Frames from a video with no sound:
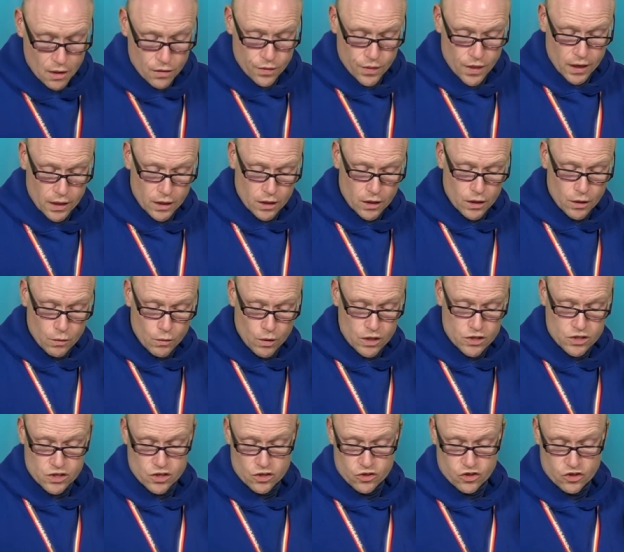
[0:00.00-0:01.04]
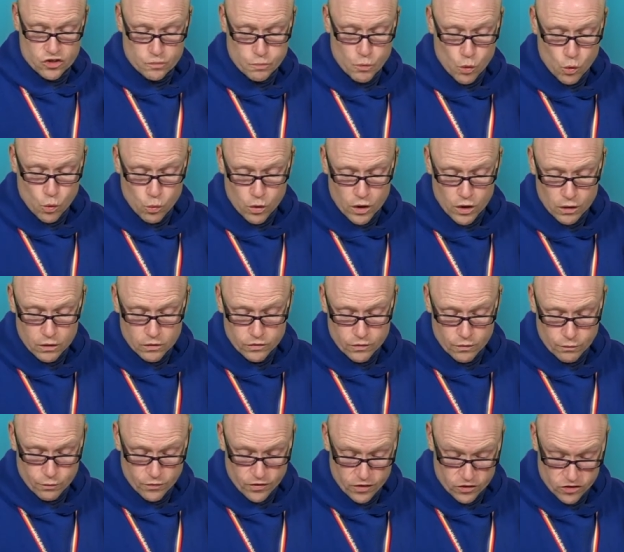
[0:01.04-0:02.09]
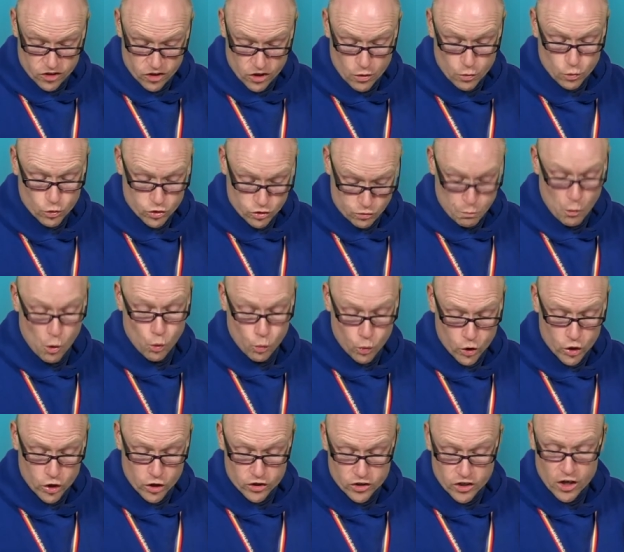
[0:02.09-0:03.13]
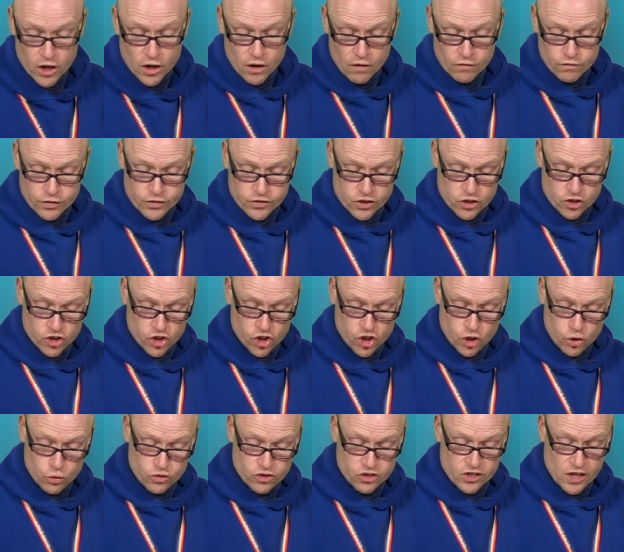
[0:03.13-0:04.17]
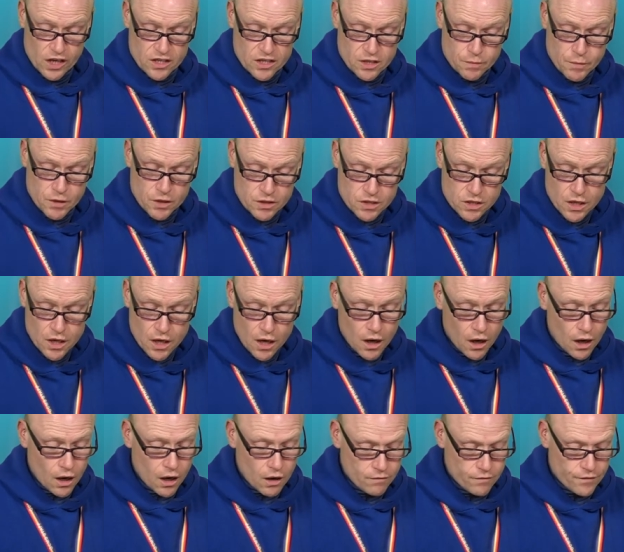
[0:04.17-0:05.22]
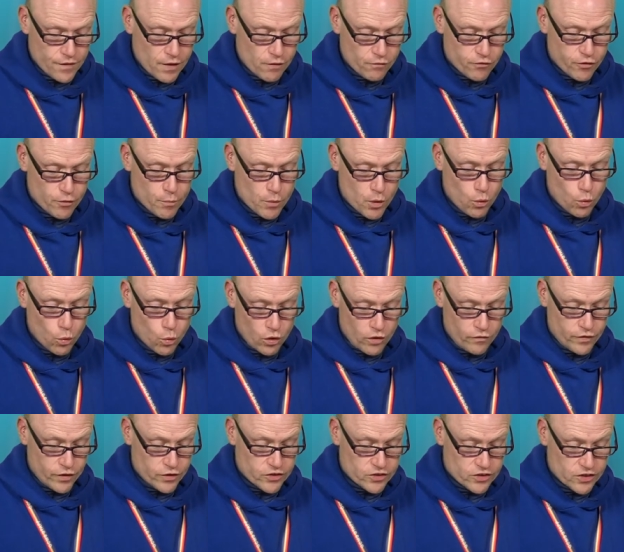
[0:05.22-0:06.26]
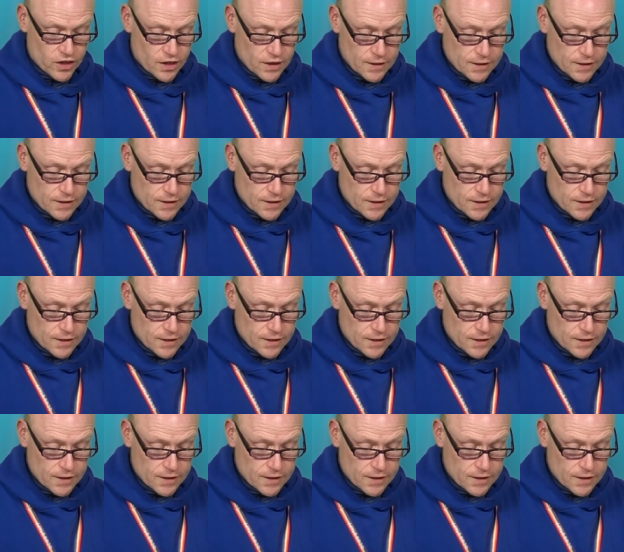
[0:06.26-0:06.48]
Thank you is such a small world for su- small word for such huge sentiment, heartfelt from all of us.